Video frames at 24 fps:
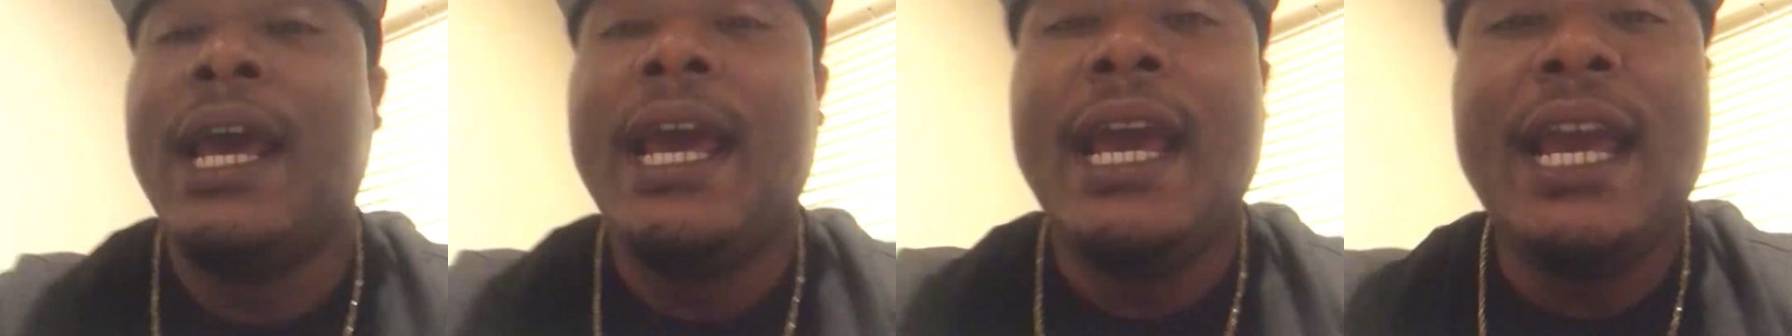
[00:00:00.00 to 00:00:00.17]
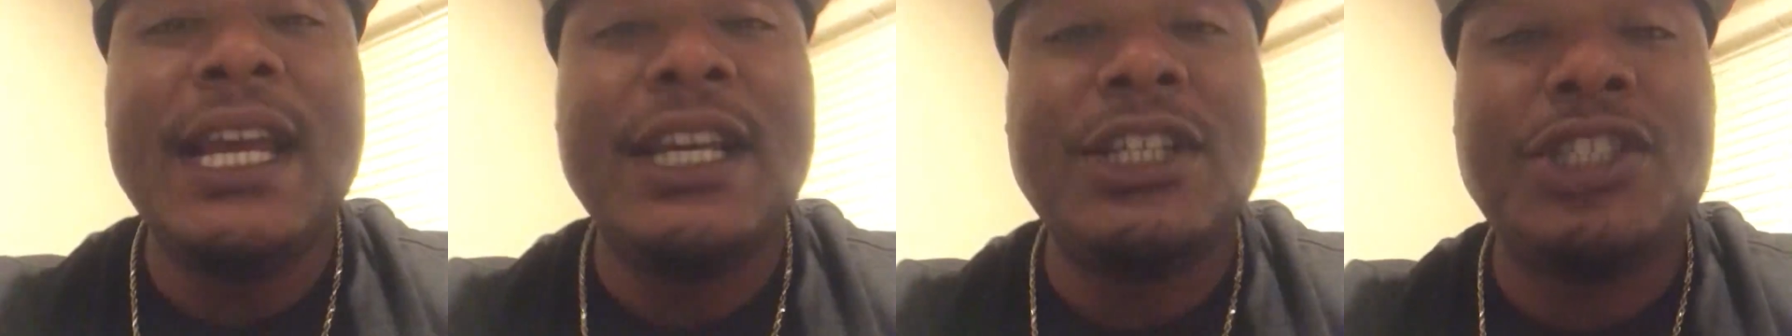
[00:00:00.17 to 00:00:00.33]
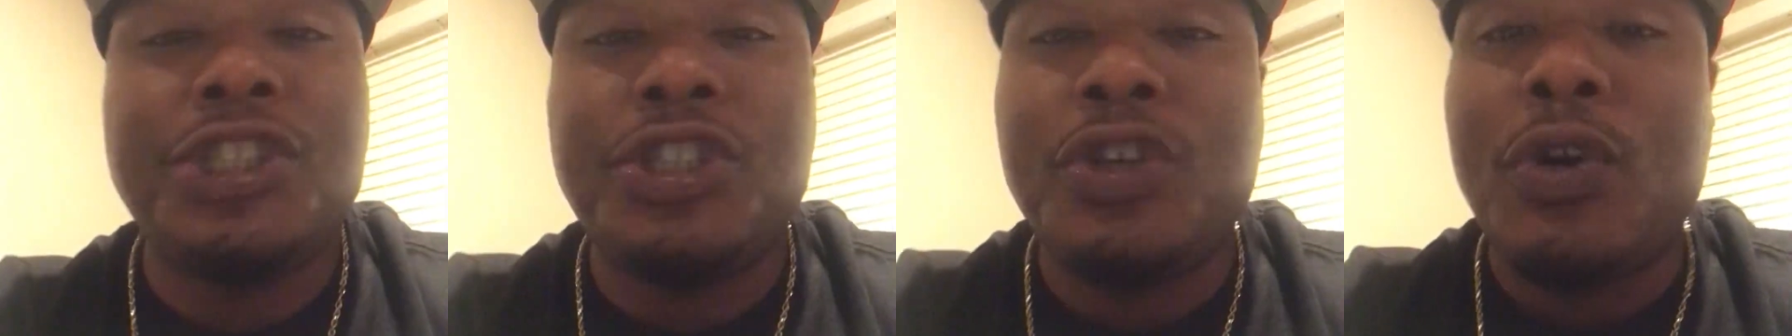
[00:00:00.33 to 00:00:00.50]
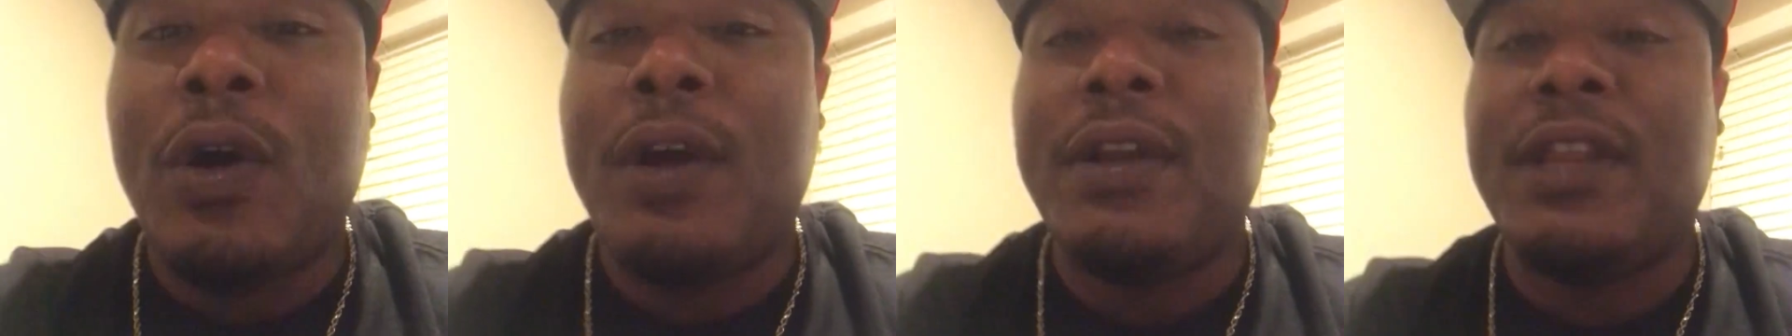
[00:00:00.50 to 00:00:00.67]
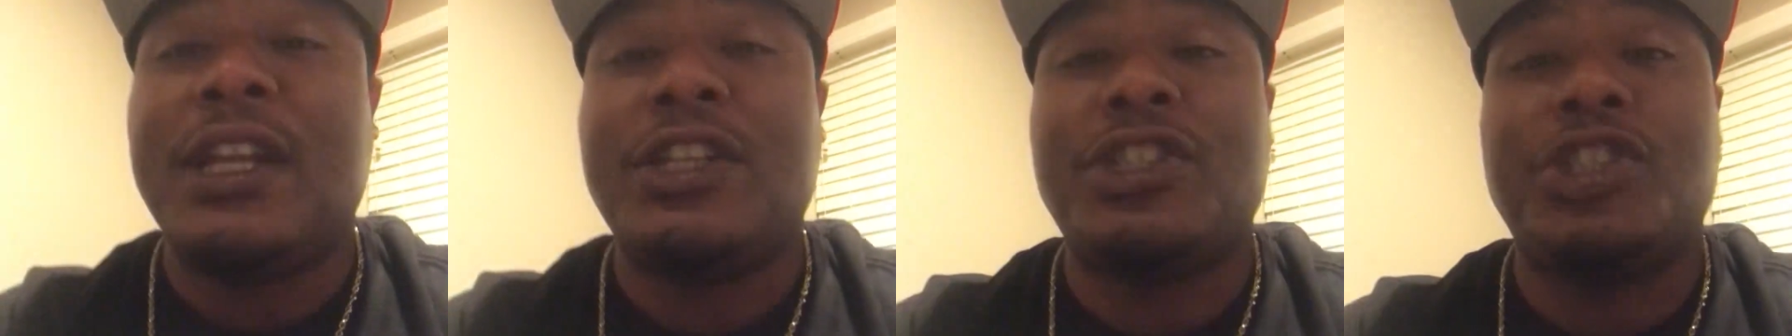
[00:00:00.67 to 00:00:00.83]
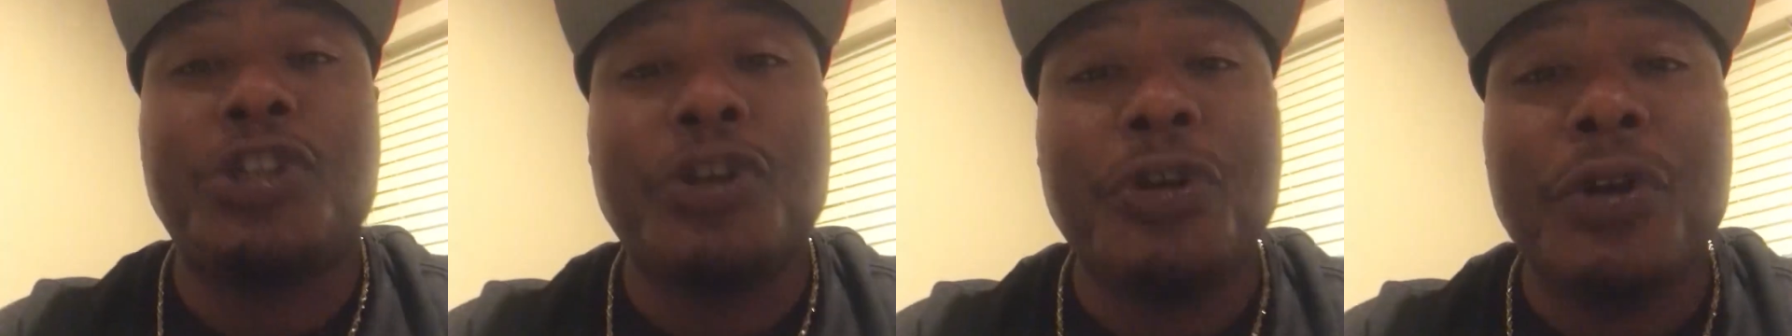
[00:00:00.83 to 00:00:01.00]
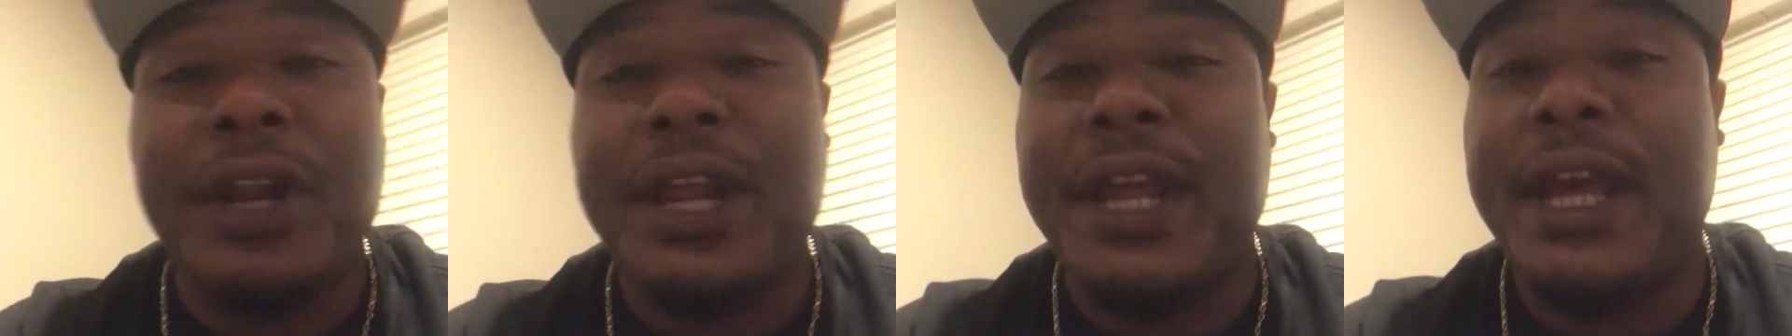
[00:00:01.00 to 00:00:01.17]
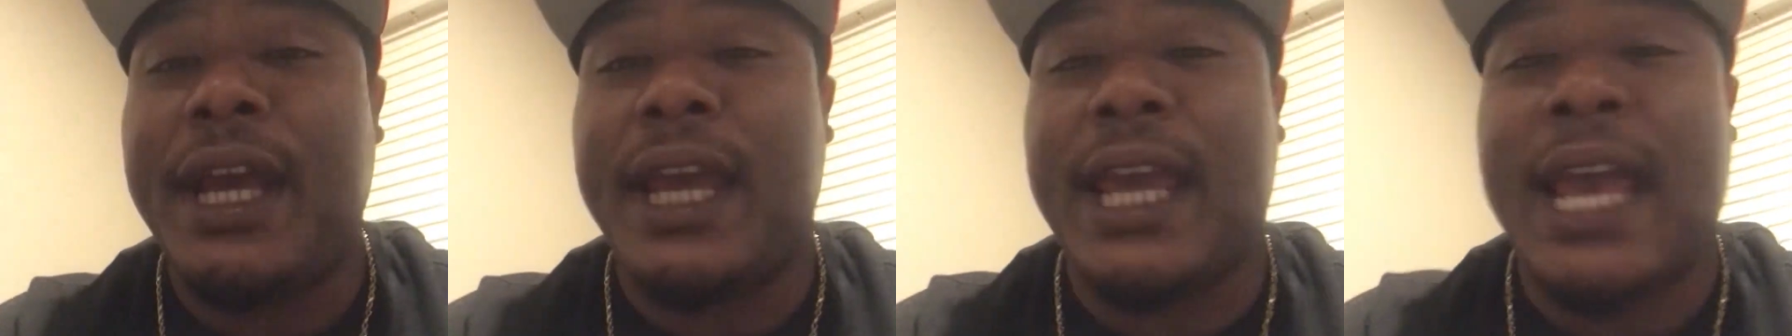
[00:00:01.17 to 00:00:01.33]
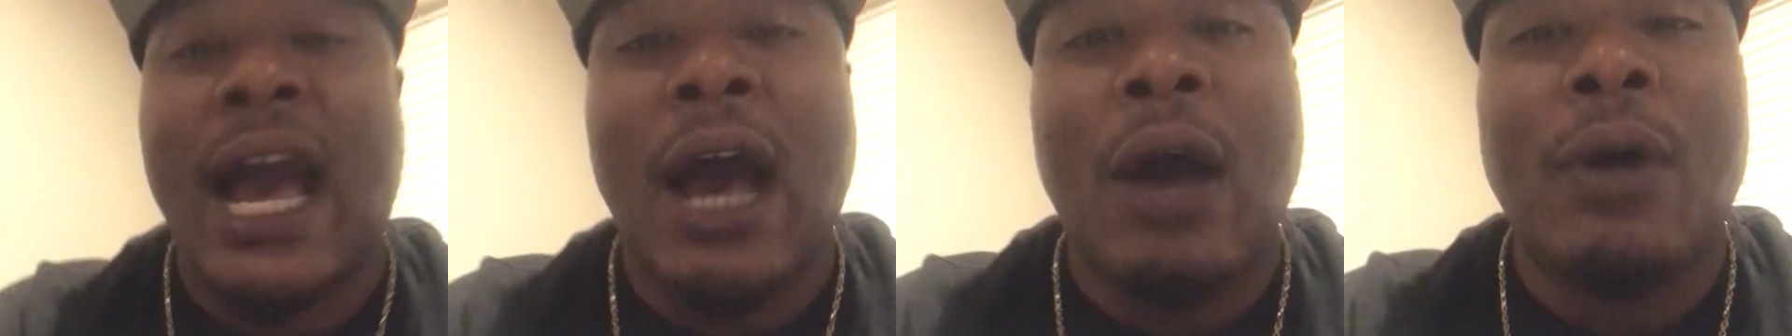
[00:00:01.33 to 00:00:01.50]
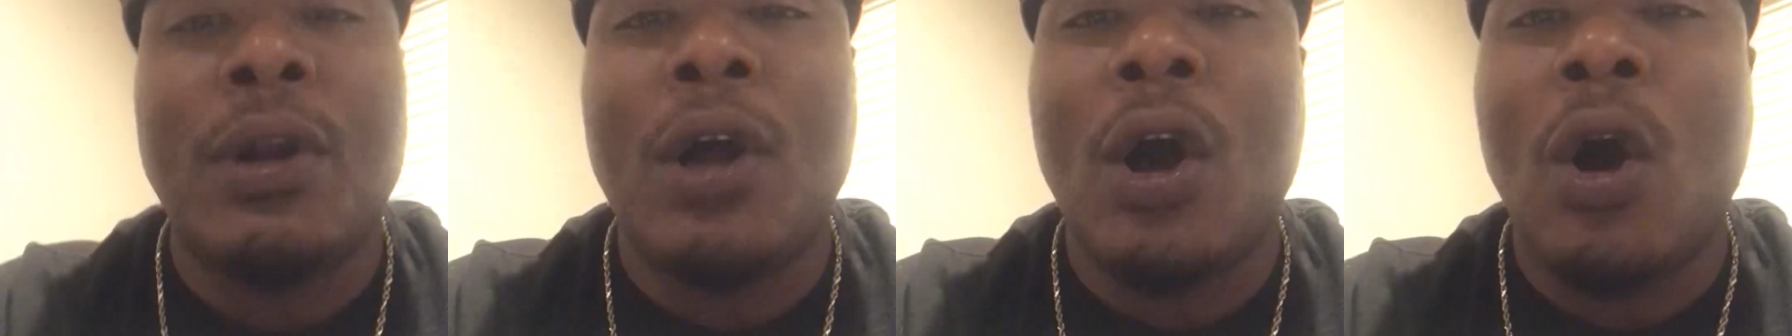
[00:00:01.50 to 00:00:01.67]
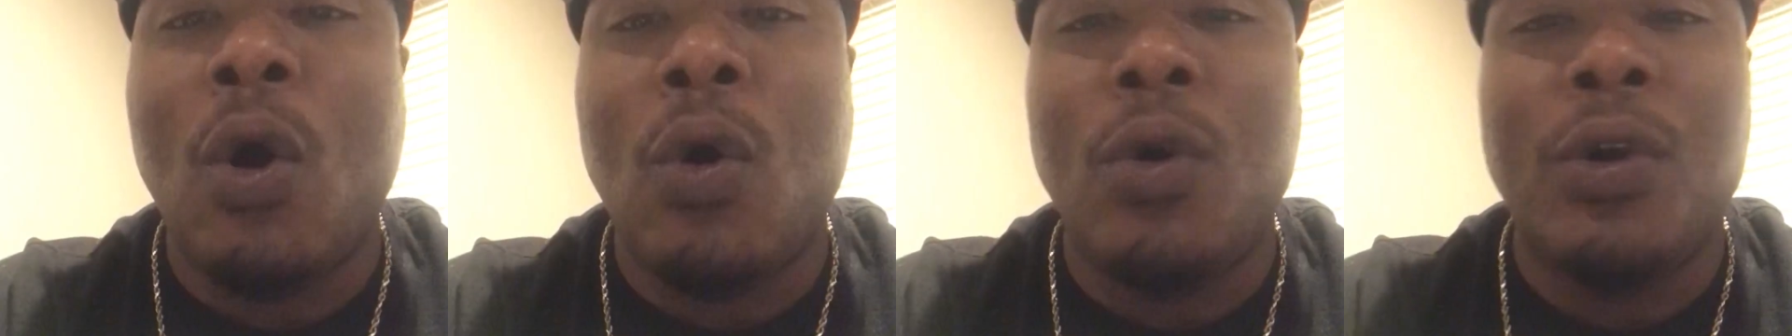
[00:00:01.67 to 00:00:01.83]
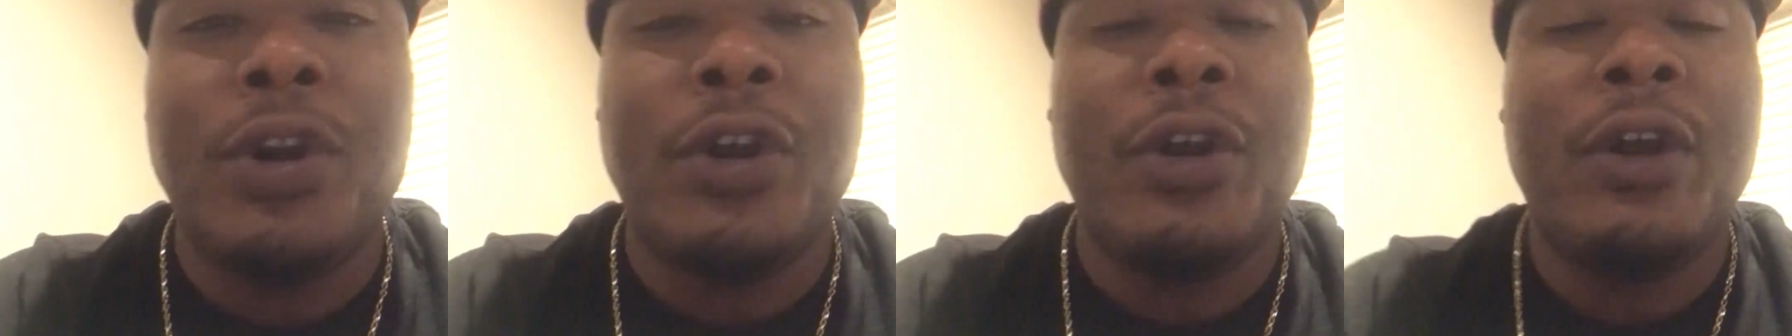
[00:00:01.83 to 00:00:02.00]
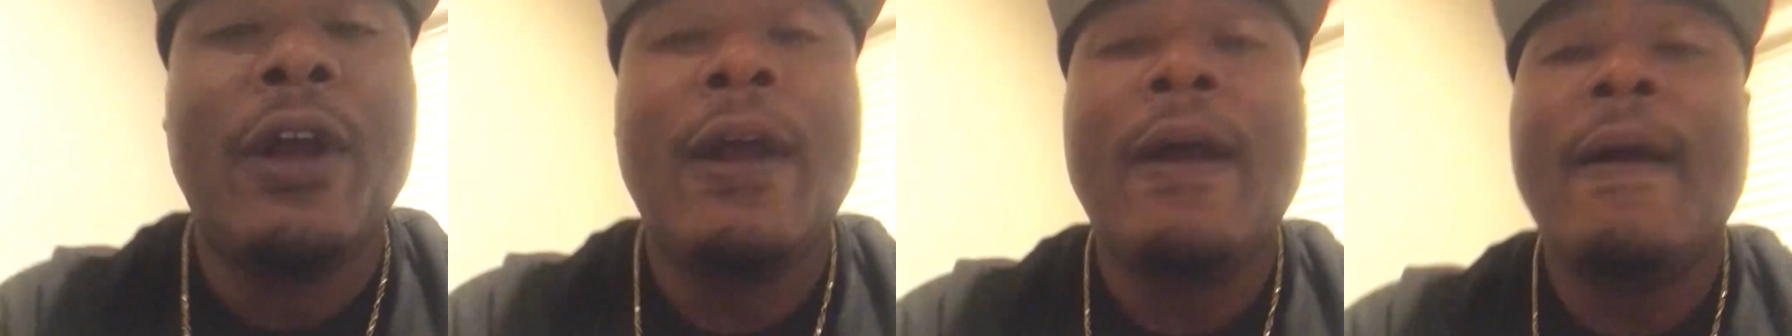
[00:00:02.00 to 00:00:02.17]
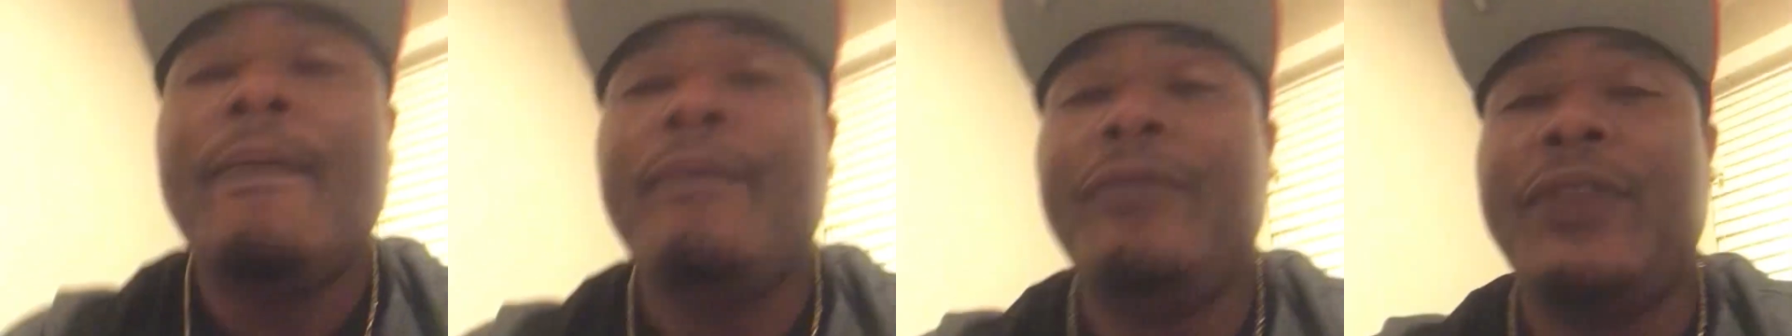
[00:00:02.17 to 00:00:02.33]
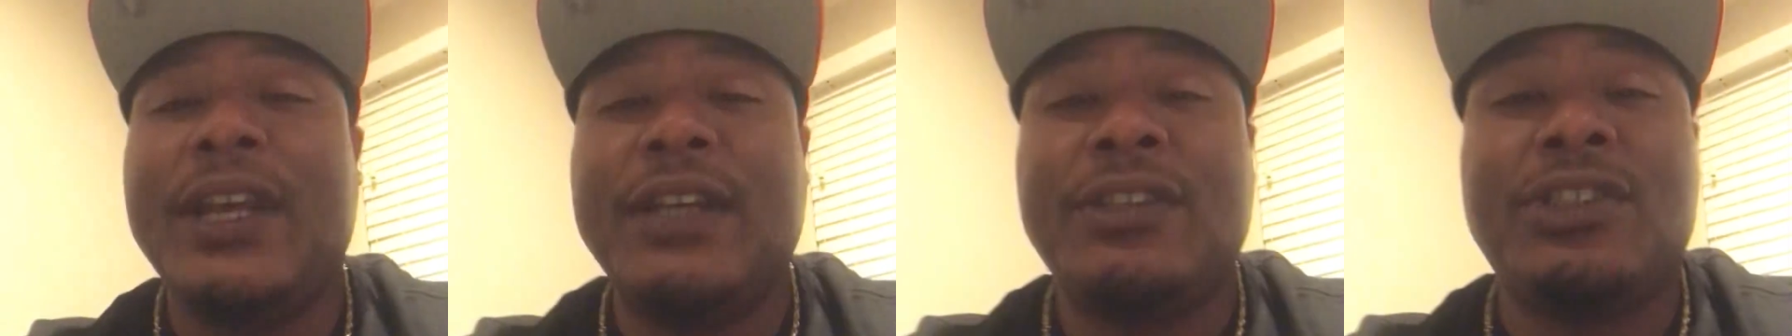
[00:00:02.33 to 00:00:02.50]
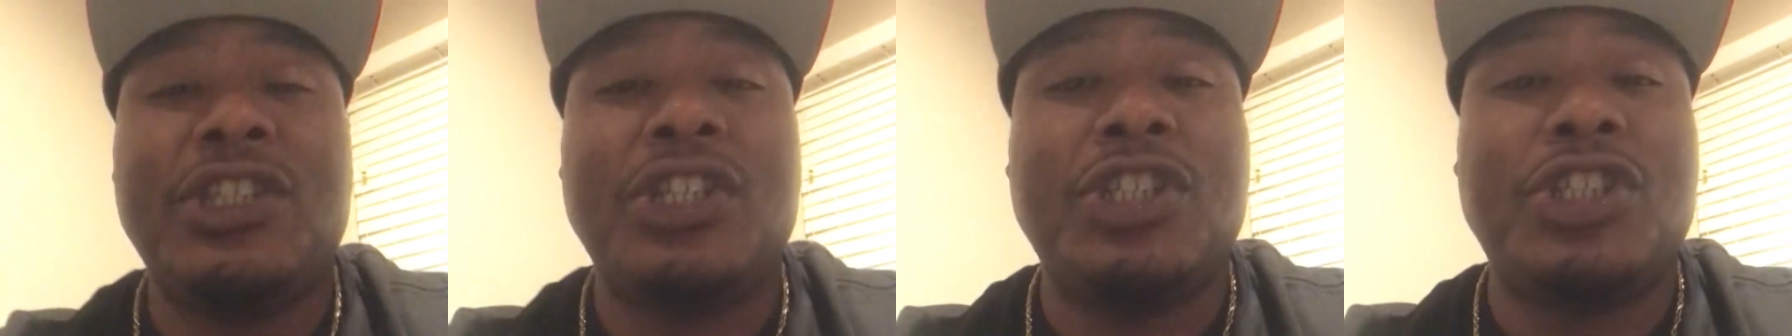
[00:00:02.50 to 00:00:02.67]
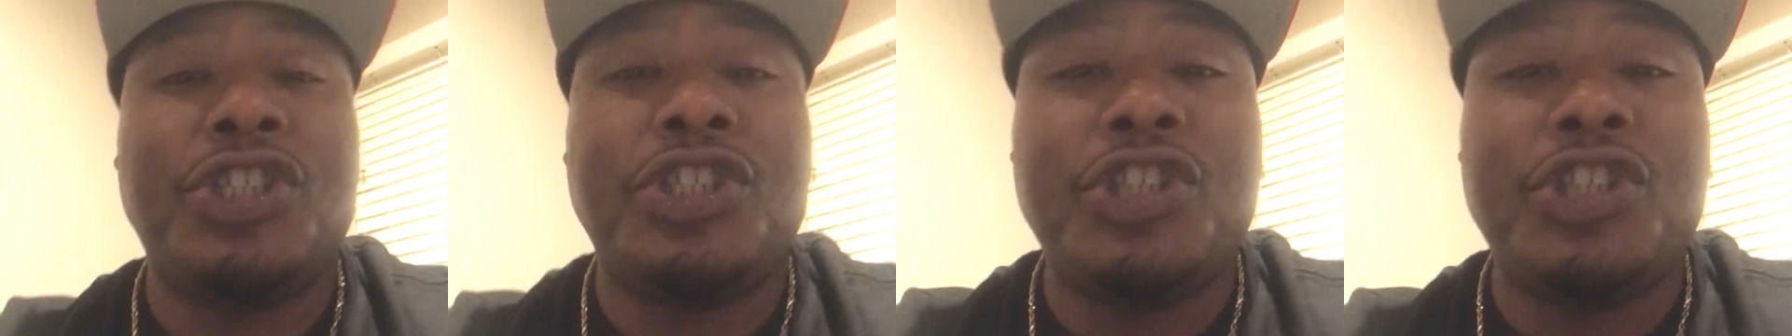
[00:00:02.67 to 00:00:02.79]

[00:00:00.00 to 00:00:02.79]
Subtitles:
It's showing that you're the account holder. This is